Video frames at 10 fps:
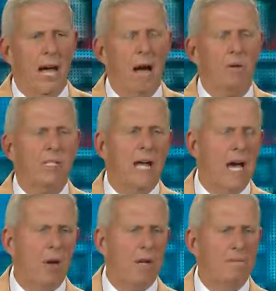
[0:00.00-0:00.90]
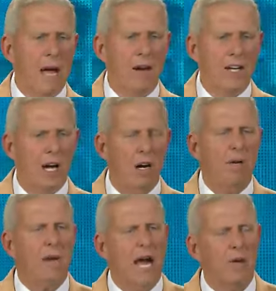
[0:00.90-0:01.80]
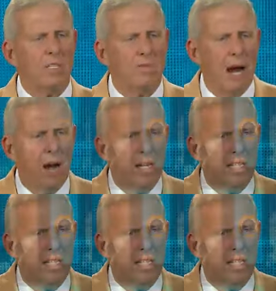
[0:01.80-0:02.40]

I was not only married to her, but I was married to